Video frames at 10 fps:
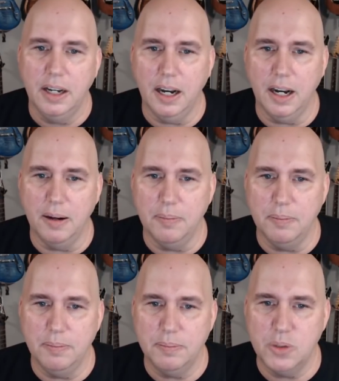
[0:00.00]
Um,
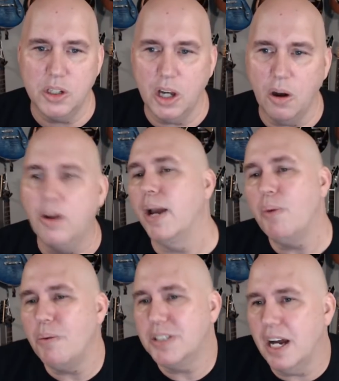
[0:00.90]
to go, okay,
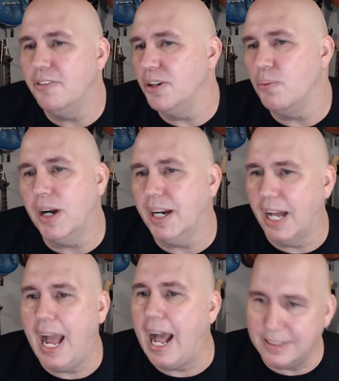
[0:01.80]
what was covered and what can I
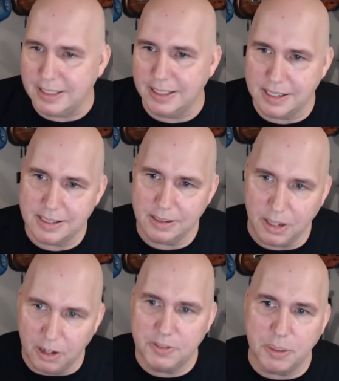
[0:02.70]
add to this? You
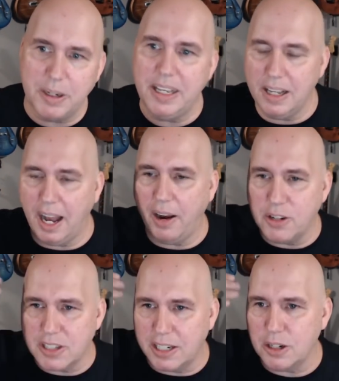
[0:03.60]
know, if somebody, I
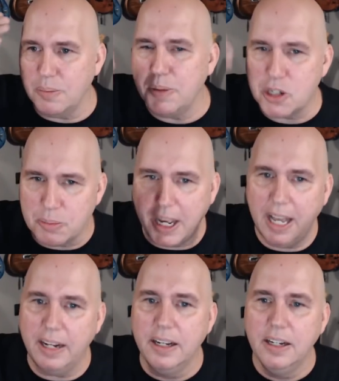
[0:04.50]
always like to picture in my
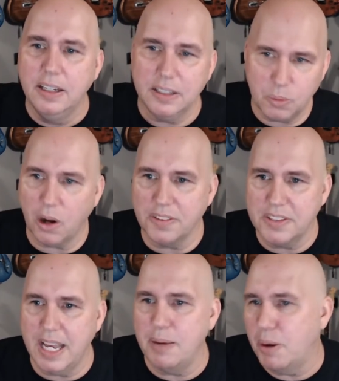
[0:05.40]
head, because we're all the
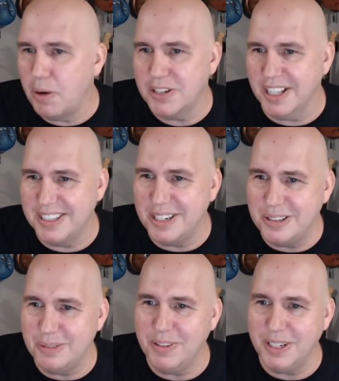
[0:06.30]
same. I watch lots of
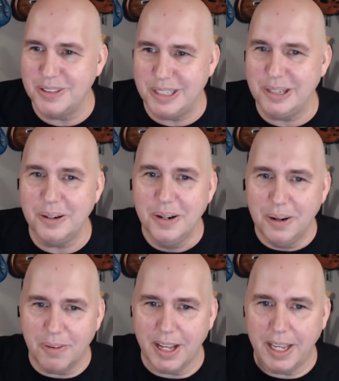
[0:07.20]
YouTube videos too
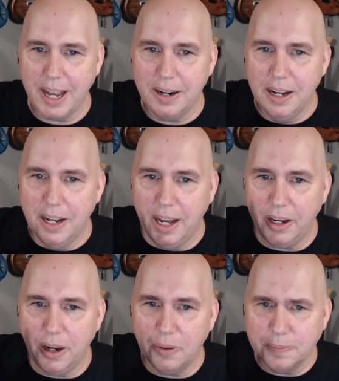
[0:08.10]
when I can. I
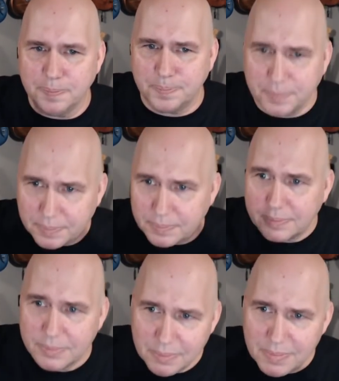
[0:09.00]
go,
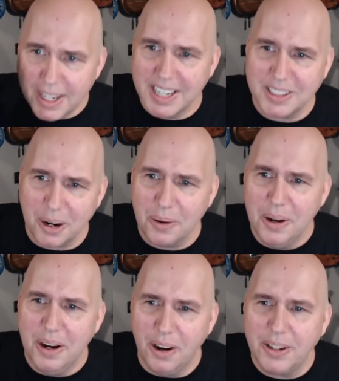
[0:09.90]
I go,
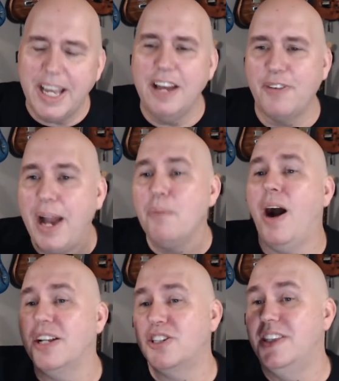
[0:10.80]
okay, if I
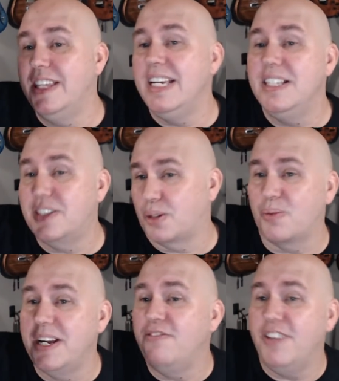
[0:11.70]
watch these
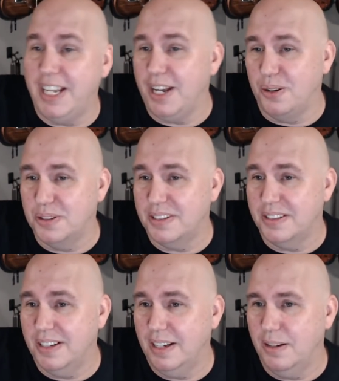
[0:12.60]
three videos,
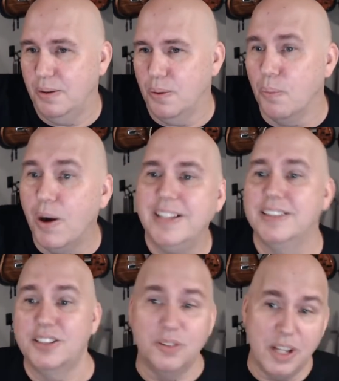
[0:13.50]
what
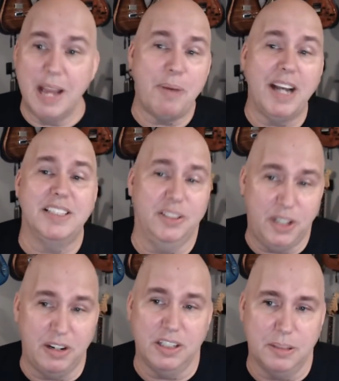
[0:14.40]
am I still
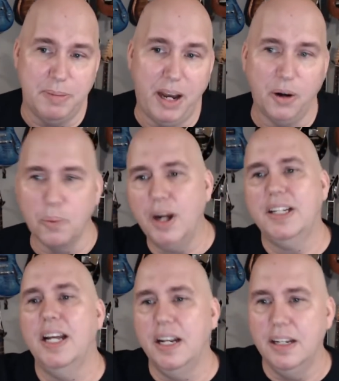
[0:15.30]
curious about? Or what
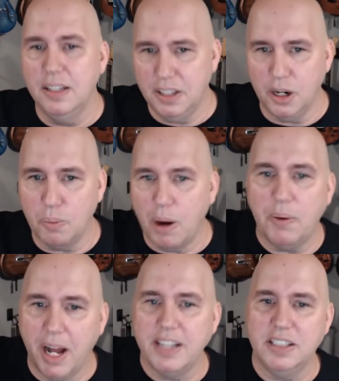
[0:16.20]
can, you know, what
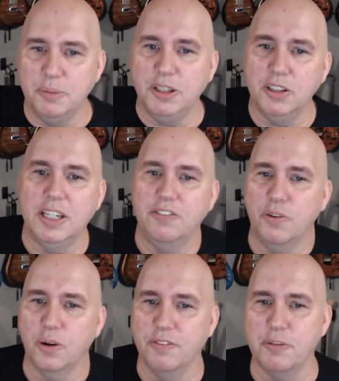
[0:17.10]
would I still be looking
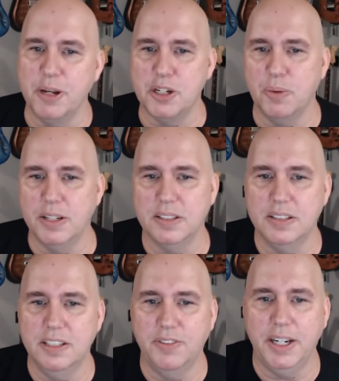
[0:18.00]
for information wise and
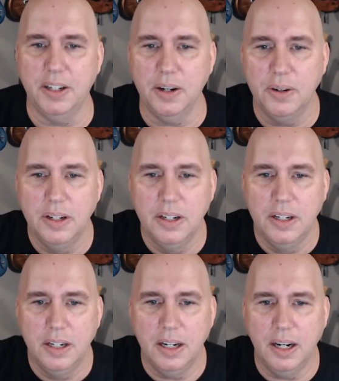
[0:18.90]
see if I can go.
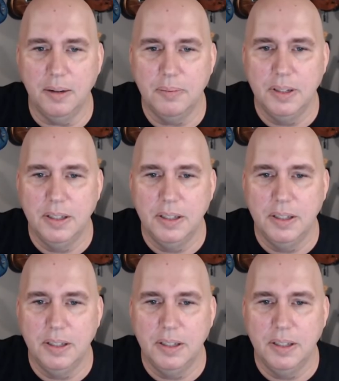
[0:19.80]
Um,